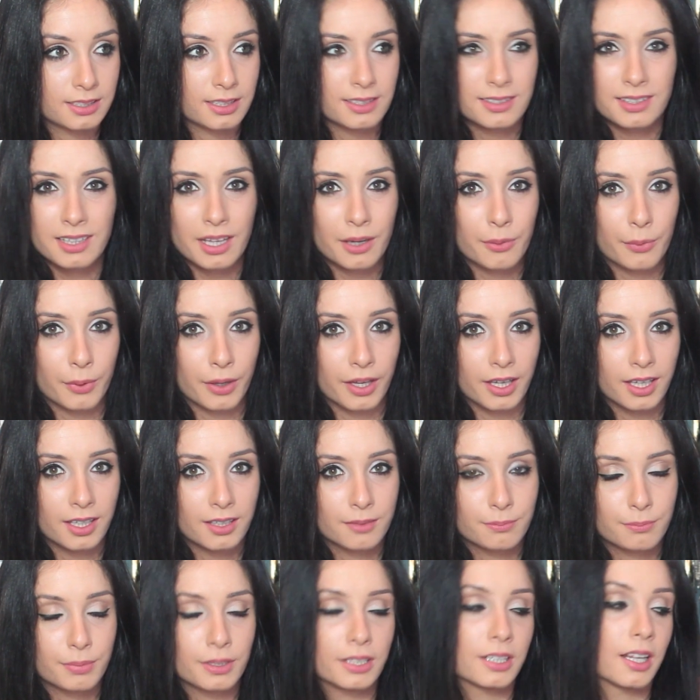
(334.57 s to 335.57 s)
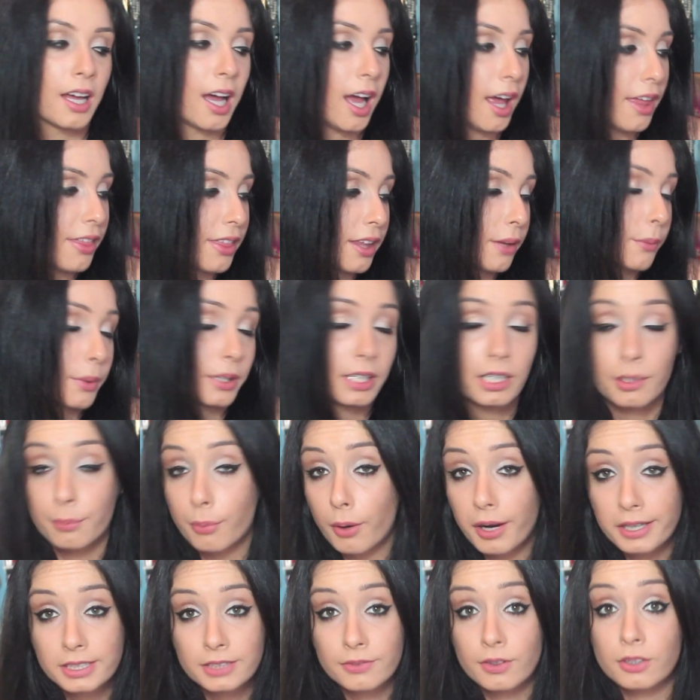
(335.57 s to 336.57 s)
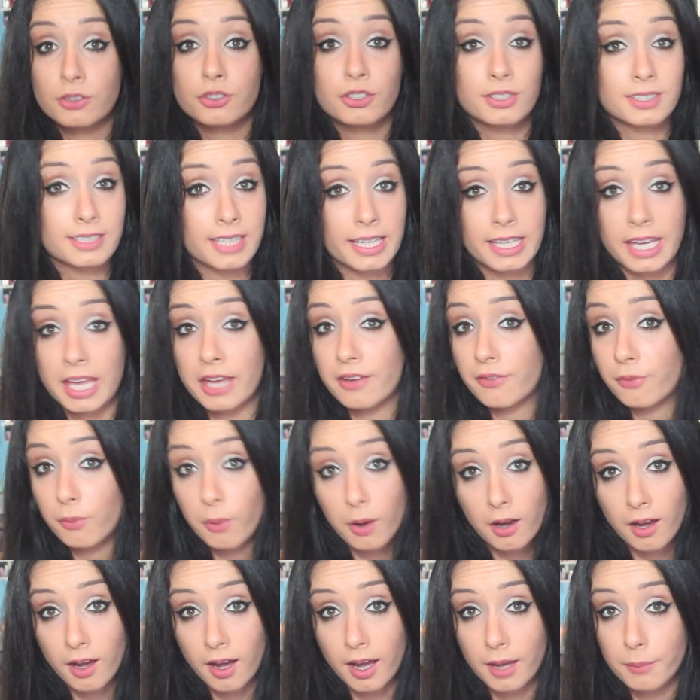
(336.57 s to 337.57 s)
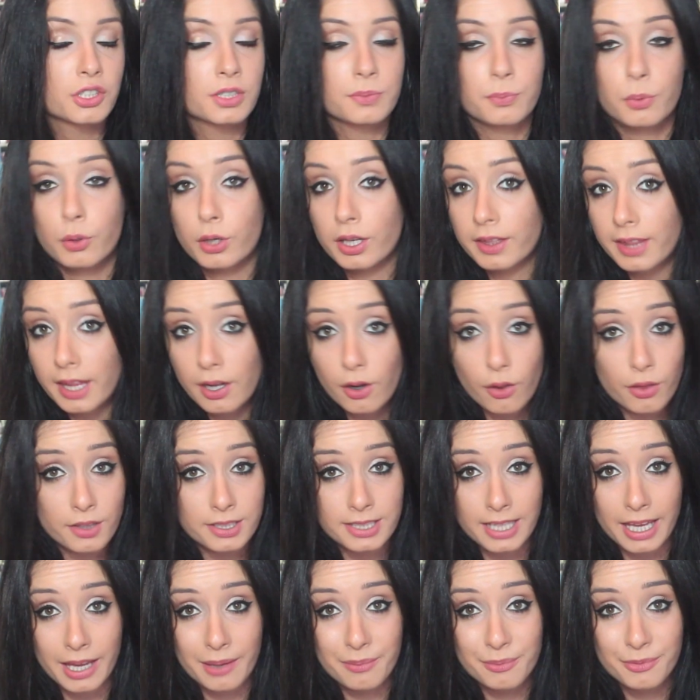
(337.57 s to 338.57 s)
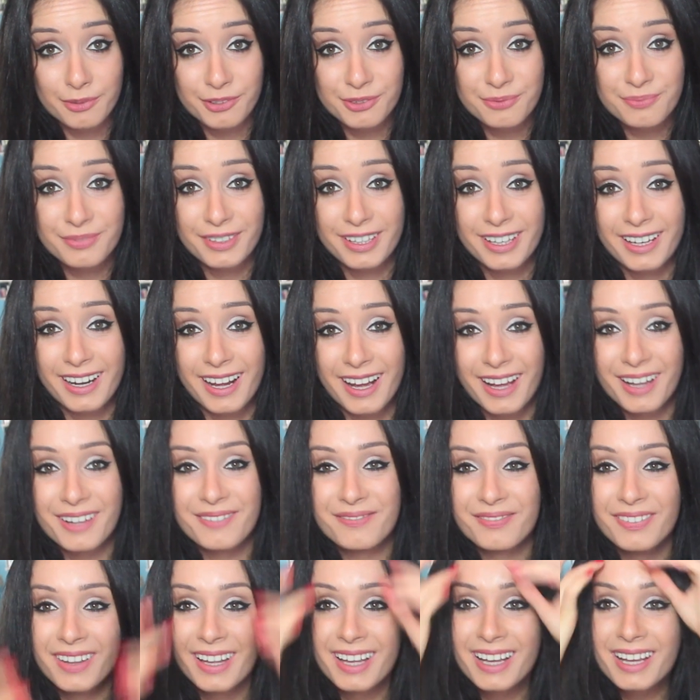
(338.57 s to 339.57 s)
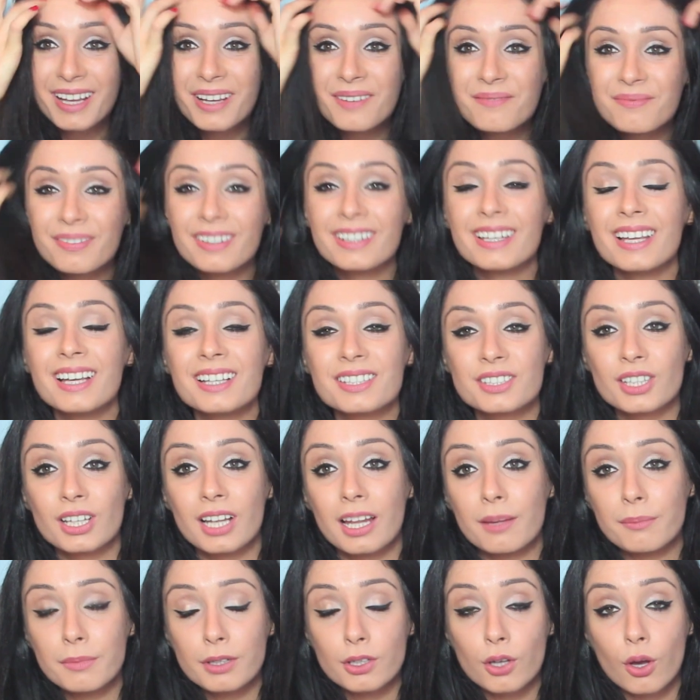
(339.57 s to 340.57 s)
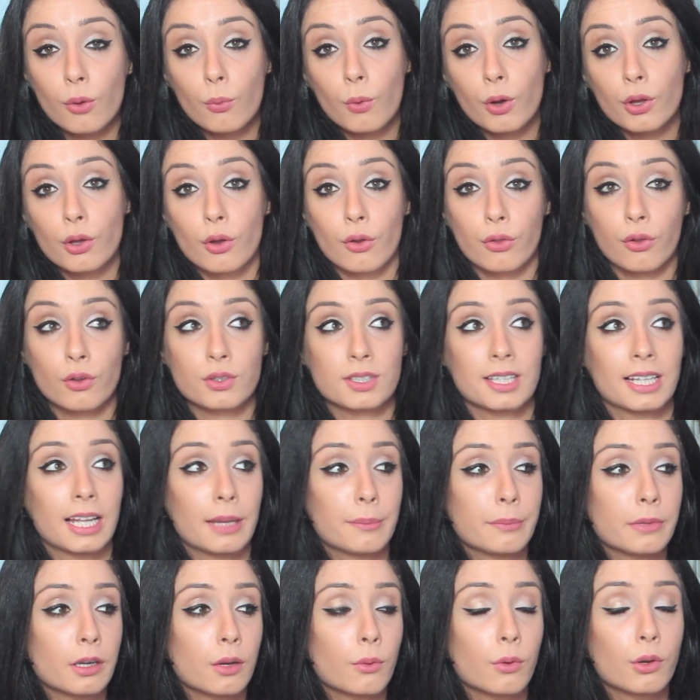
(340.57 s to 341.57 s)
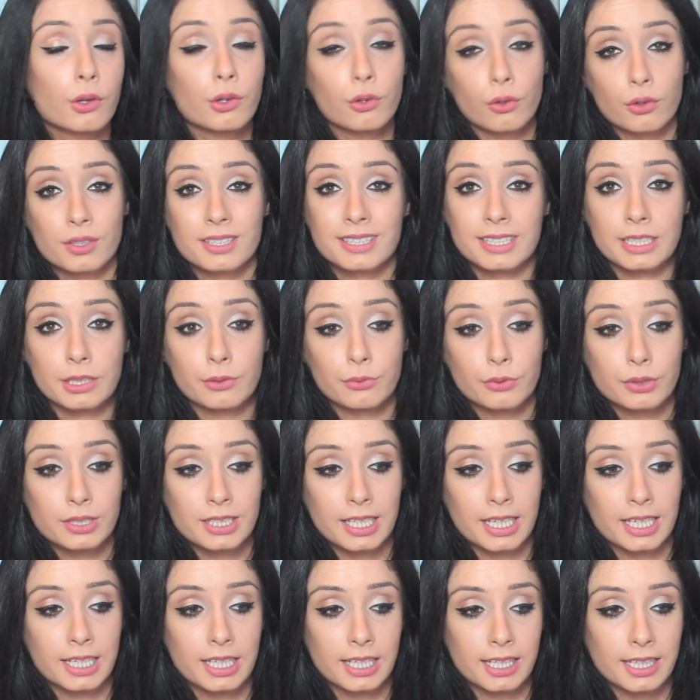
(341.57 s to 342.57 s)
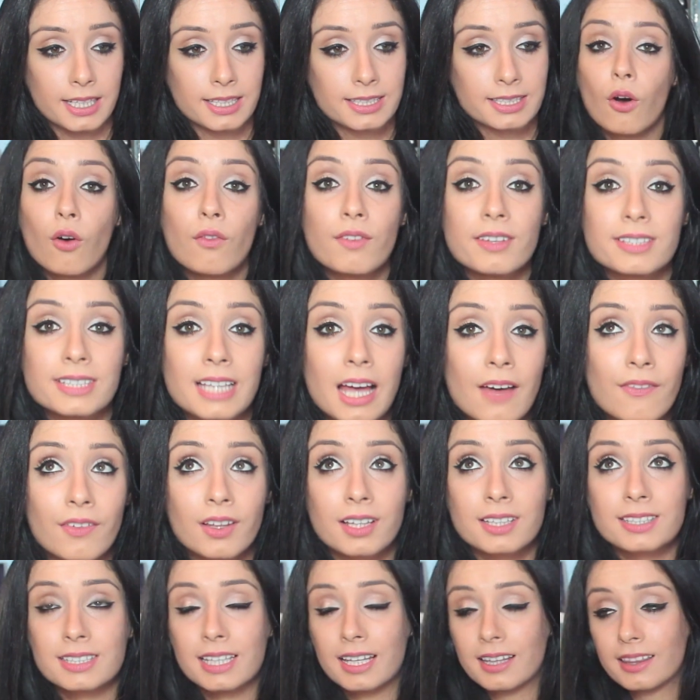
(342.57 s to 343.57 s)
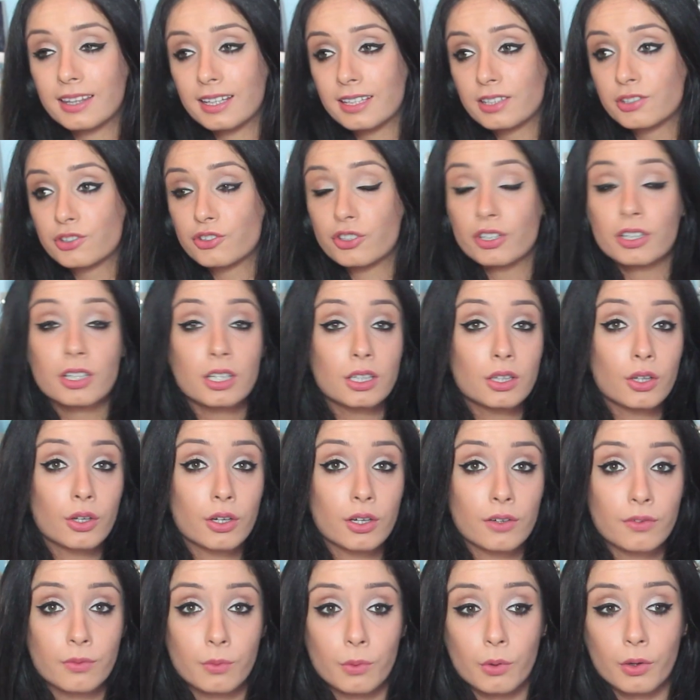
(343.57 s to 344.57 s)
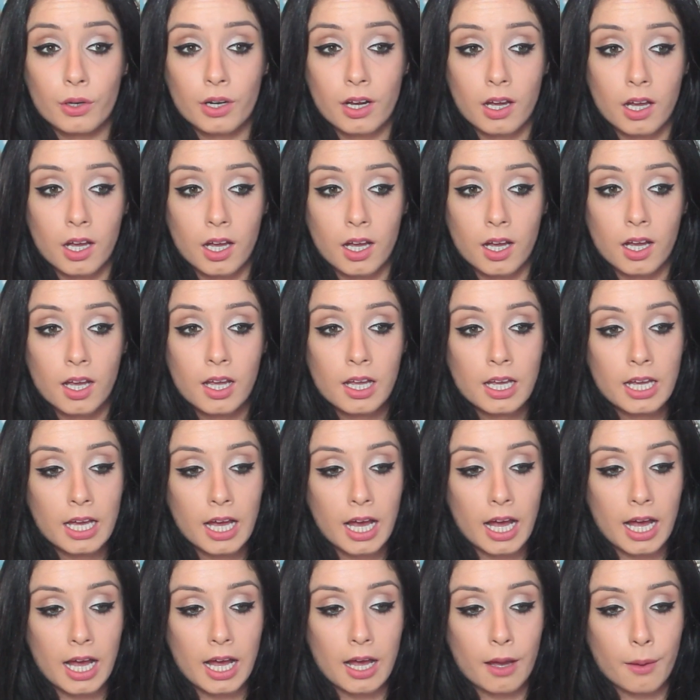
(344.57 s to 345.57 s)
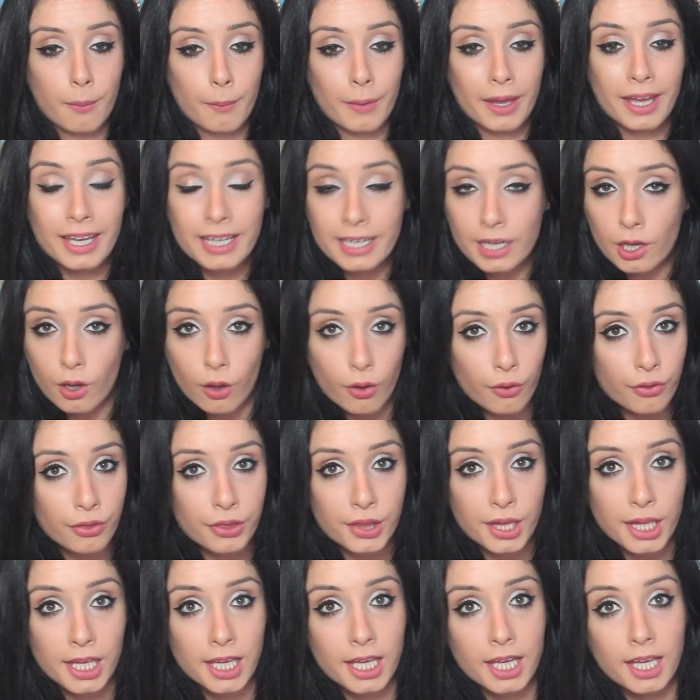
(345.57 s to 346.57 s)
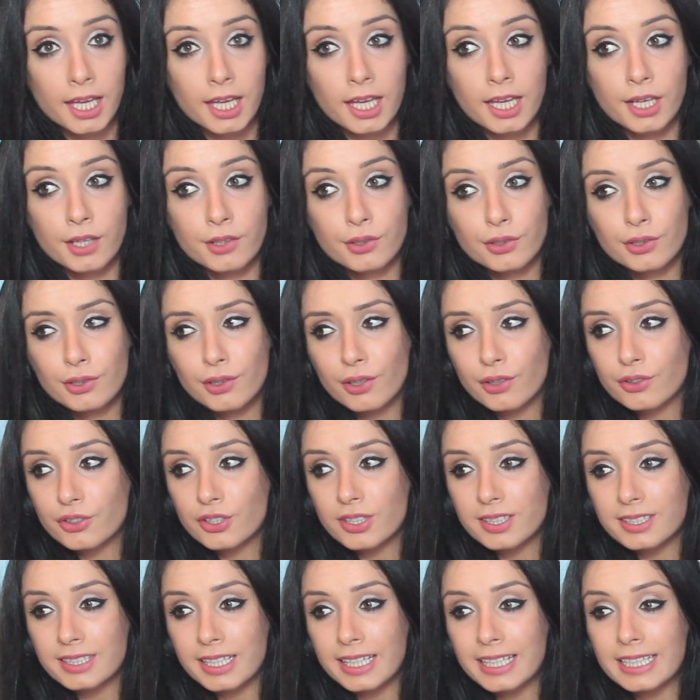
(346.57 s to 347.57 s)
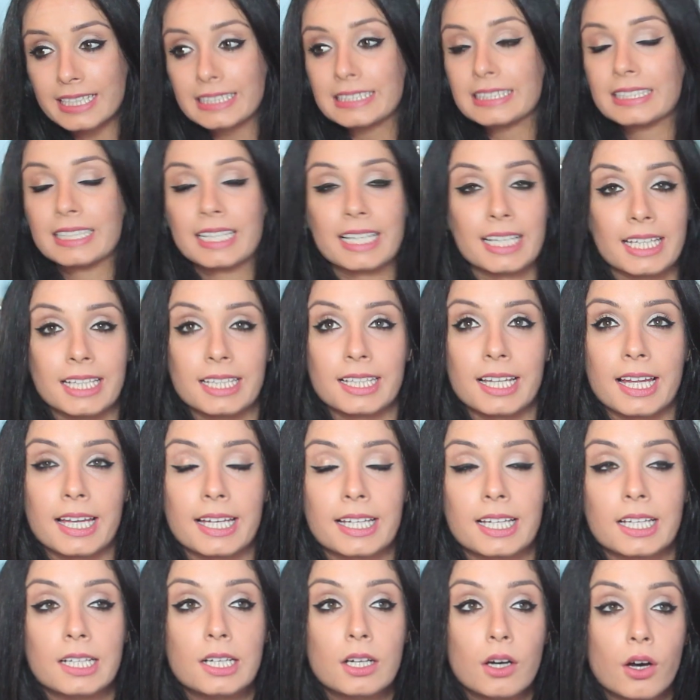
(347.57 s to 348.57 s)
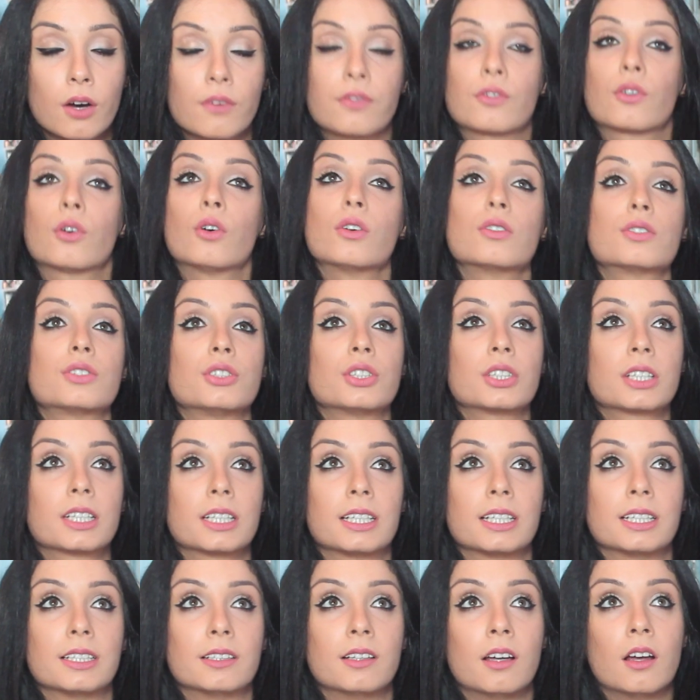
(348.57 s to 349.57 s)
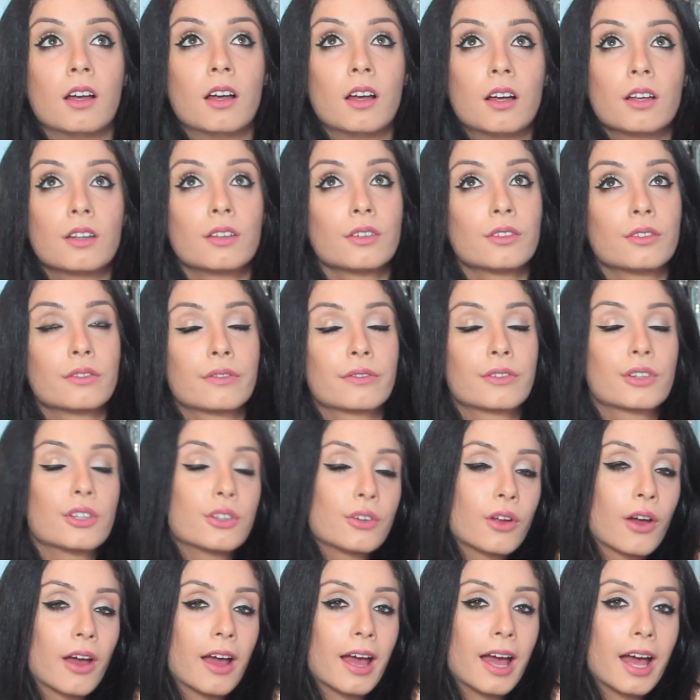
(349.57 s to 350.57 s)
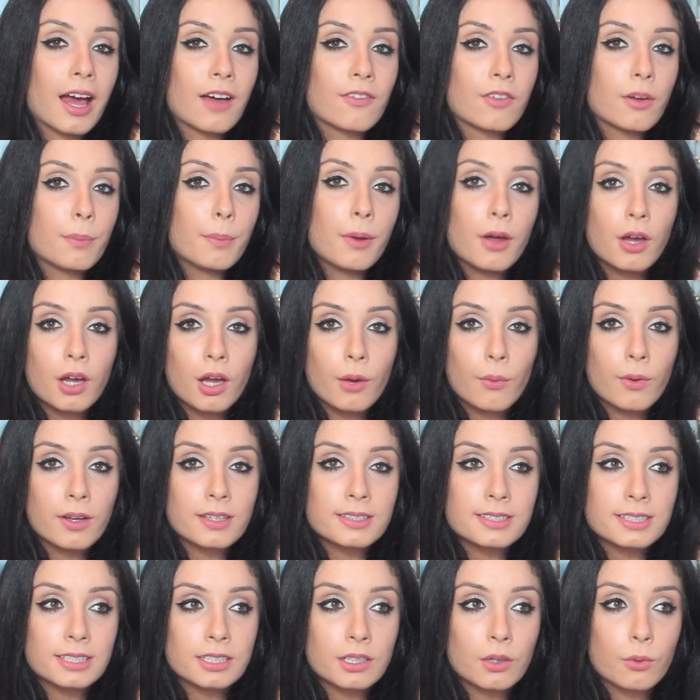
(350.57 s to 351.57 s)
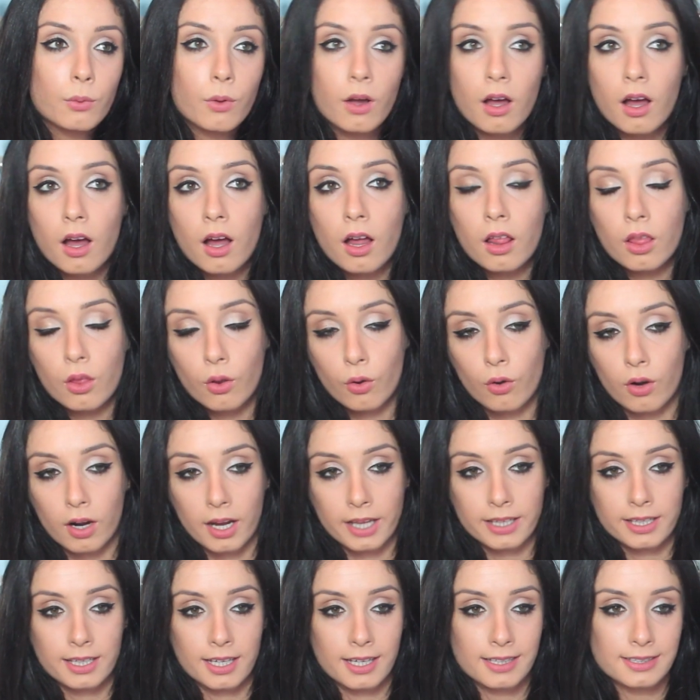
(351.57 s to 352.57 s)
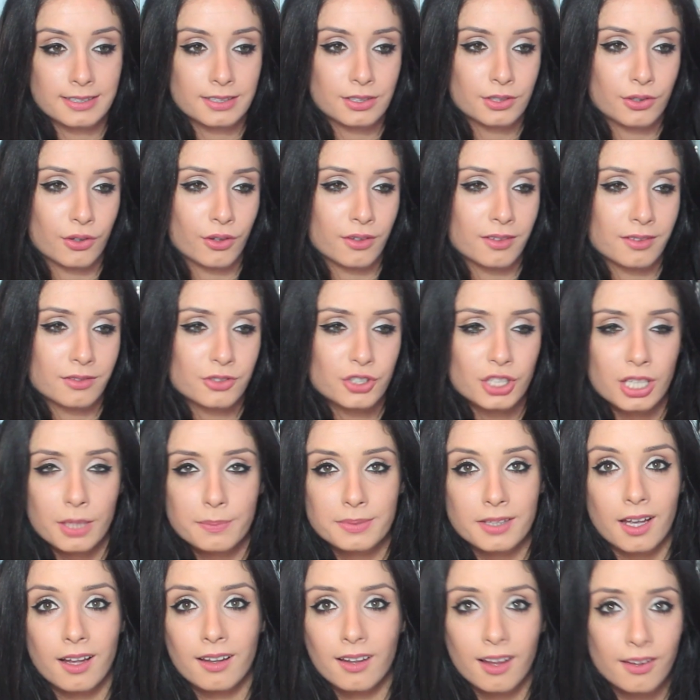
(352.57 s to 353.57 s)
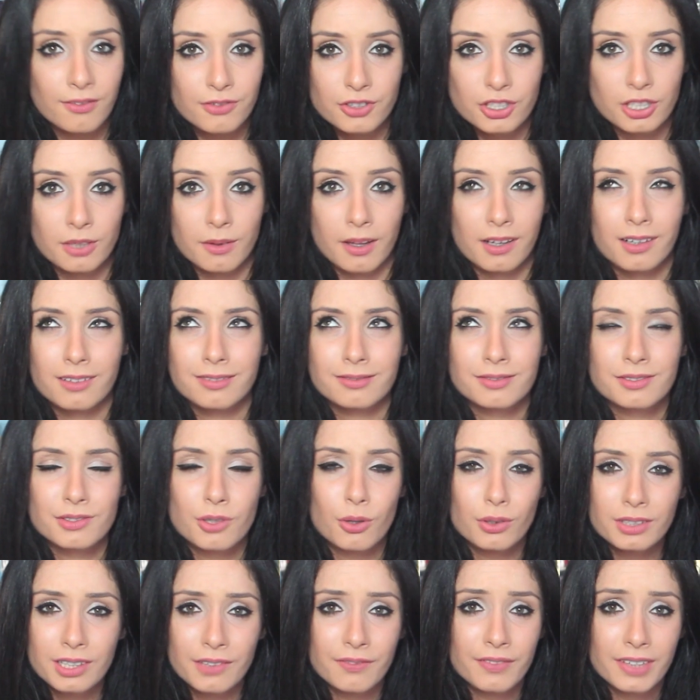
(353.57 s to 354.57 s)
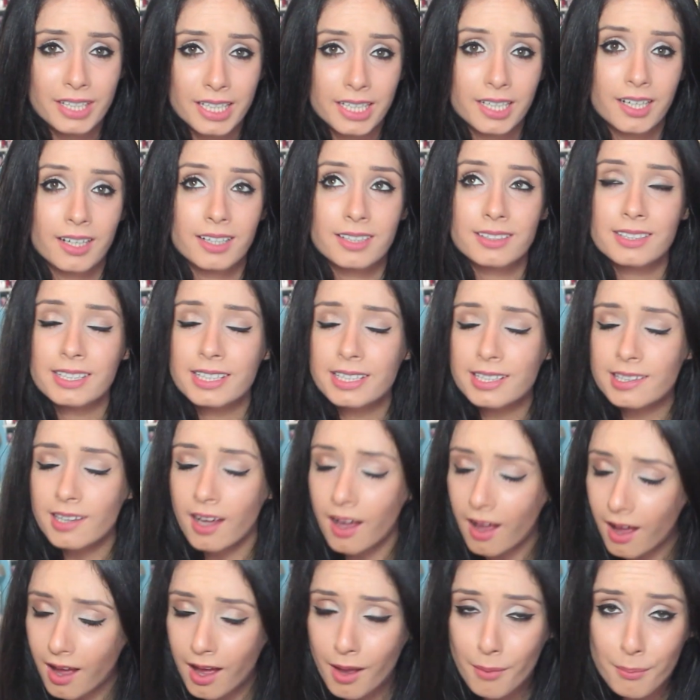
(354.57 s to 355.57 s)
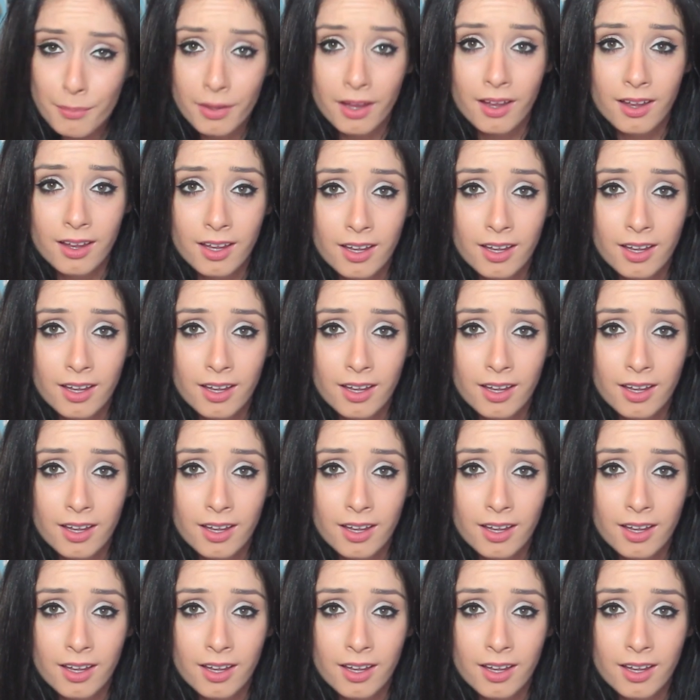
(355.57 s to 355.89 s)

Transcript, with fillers: Isn't that weird? But I think we need to Proactiv. I'm just saying F Y I. Just putting that on the table. But um, but yeah, so let me know what your thoughts are. Let me know what your skin routine is. Obviously, having said this, drink a lot of water, um, eat healthy, you know, just eat clean. Like, of course you can, you know, have a burger once in a while, or I guess, you know, chips. I love chips. Like salt and vinegar, yum.